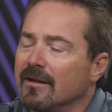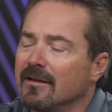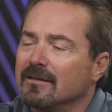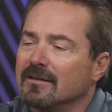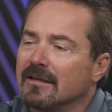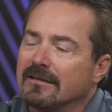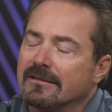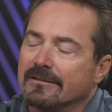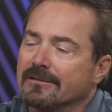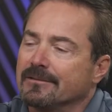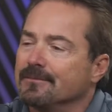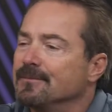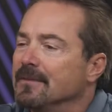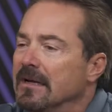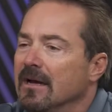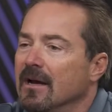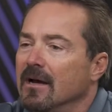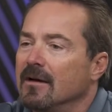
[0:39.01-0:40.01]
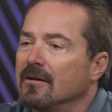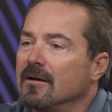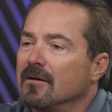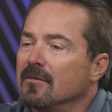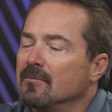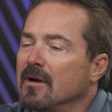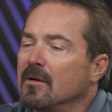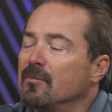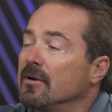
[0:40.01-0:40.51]
It's
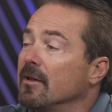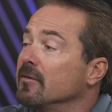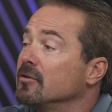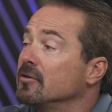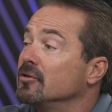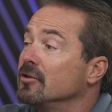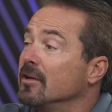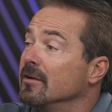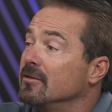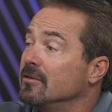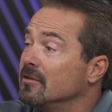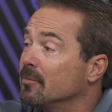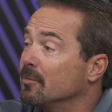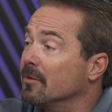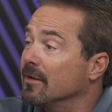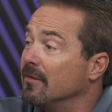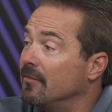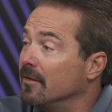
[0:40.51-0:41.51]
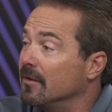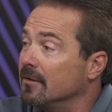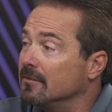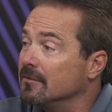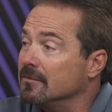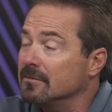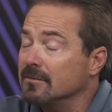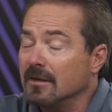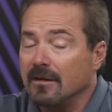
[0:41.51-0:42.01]
my brother's a judge in
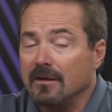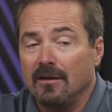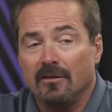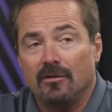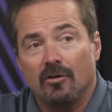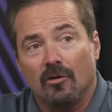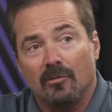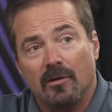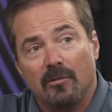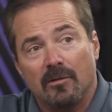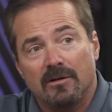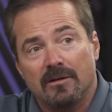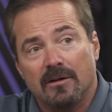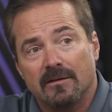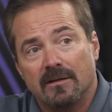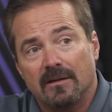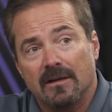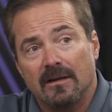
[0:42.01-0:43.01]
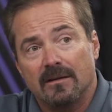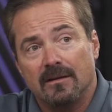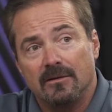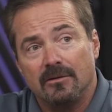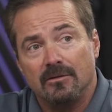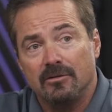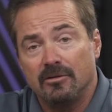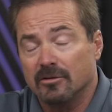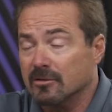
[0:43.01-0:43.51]
Springfield, and he told me once I was elected,
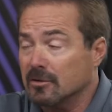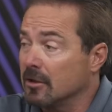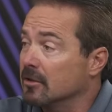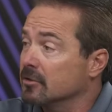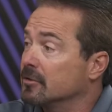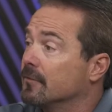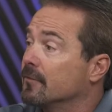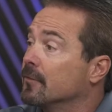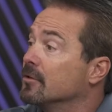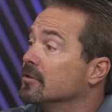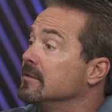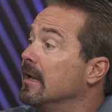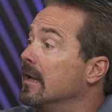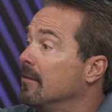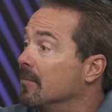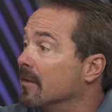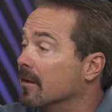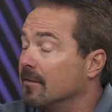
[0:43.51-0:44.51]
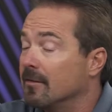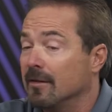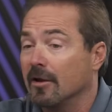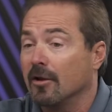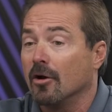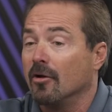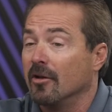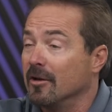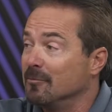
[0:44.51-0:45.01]
you just lost your first name. They
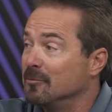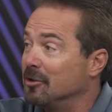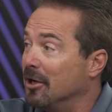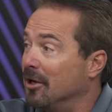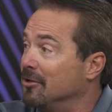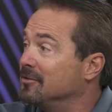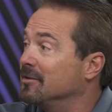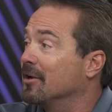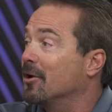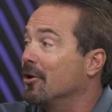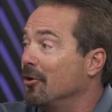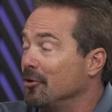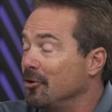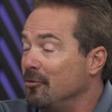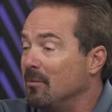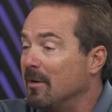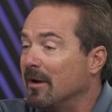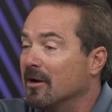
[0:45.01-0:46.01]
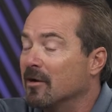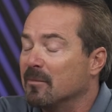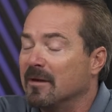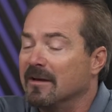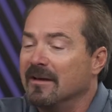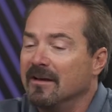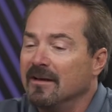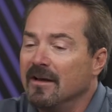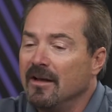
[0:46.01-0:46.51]
call him judge, they call you mayor,
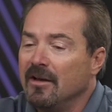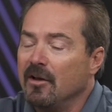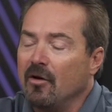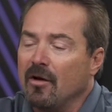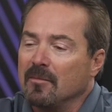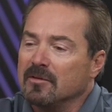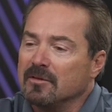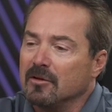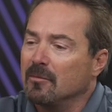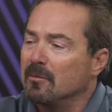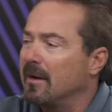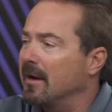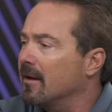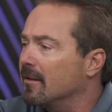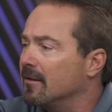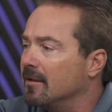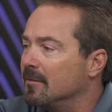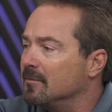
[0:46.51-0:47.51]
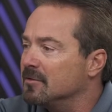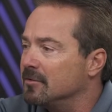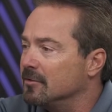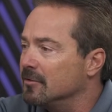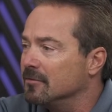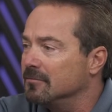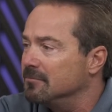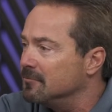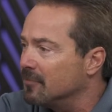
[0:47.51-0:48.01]
but no, I'm still Michael, I'm
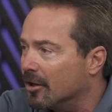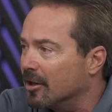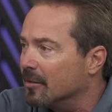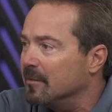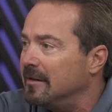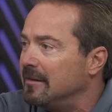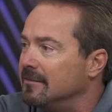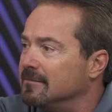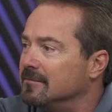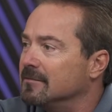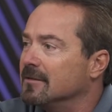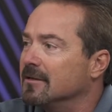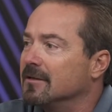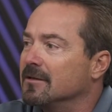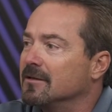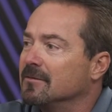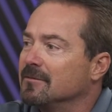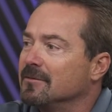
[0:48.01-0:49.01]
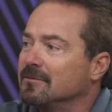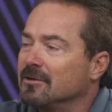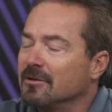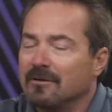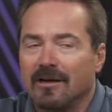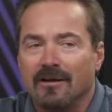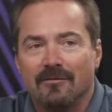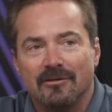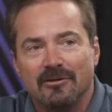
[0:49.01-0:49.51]
still Harmy. You know,
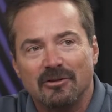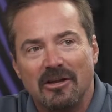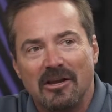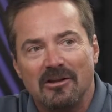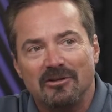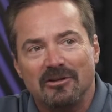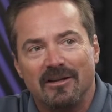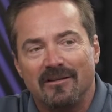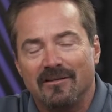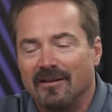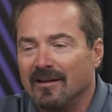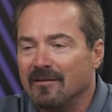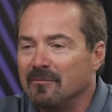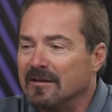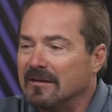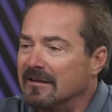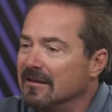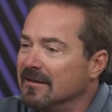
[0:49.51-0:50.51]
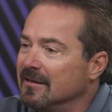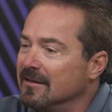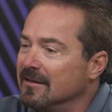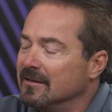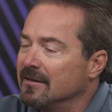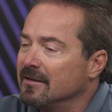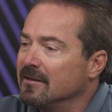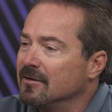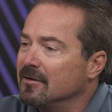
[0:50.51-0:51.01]
I haven't changed anything, but
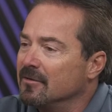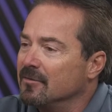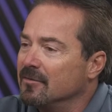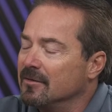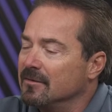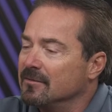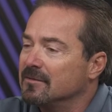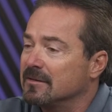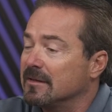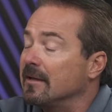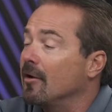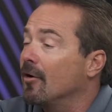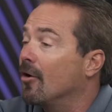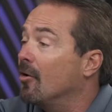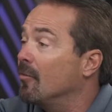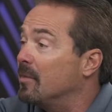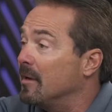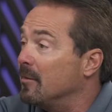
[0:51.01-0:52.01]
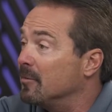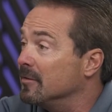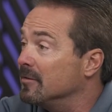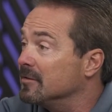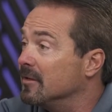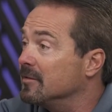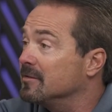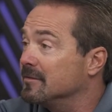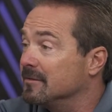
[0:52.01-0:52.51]
the City Hall people,
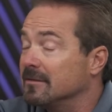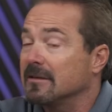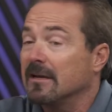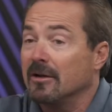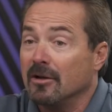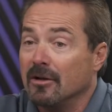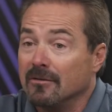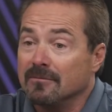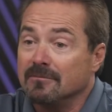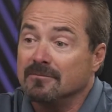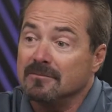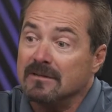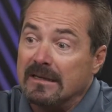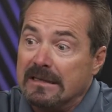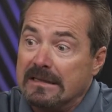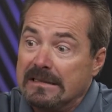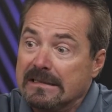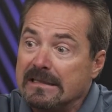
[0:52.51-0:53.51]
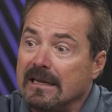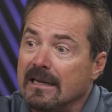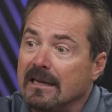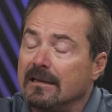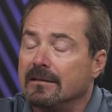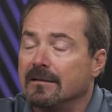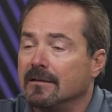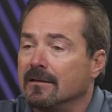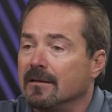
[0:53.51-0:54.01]
it's kind of
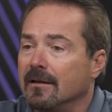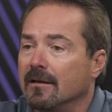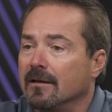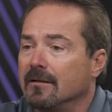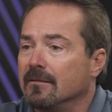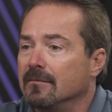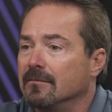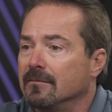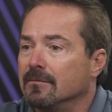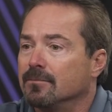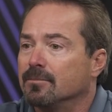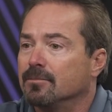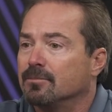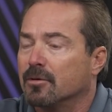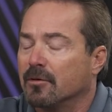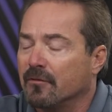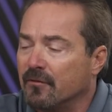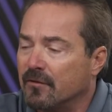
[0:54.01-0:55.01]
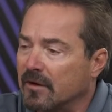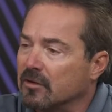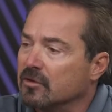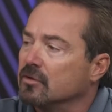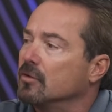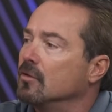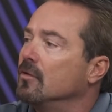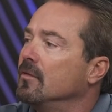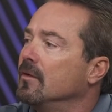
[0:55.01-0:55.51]
neat and
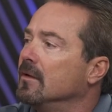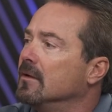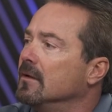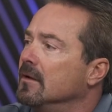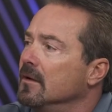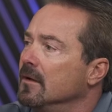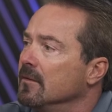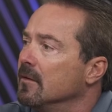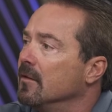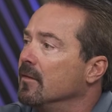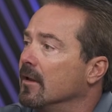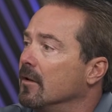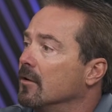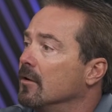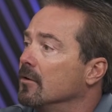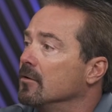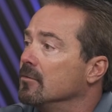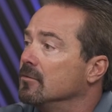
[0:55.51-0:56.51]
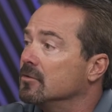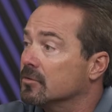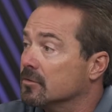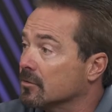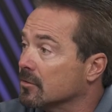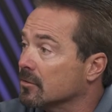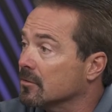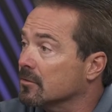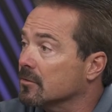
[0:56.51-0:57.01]
professional that they call you
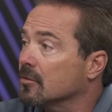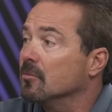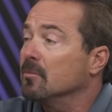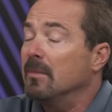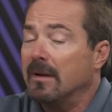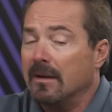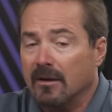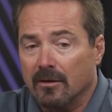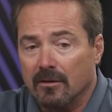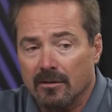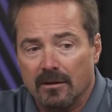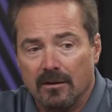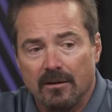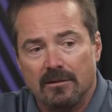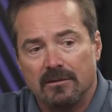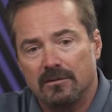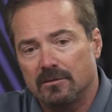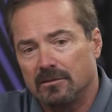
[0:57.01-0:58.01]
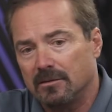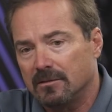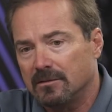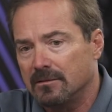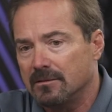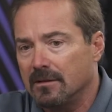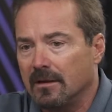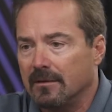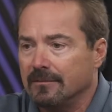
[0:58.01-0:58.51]
sir or mayor, and
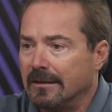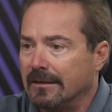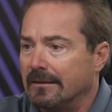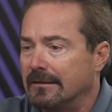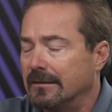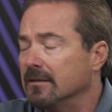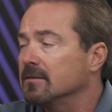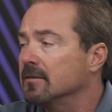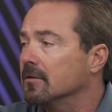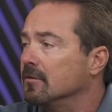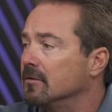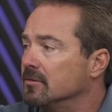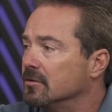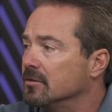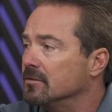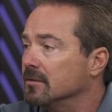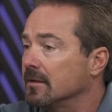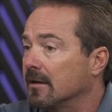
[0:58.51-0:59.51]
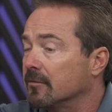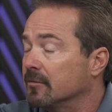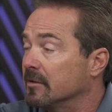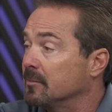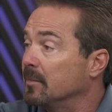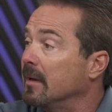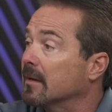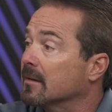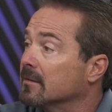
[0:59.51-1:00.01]
it's not egotistical, it's just out of
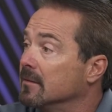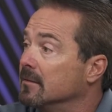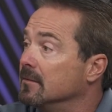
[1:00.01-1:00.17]
respect, and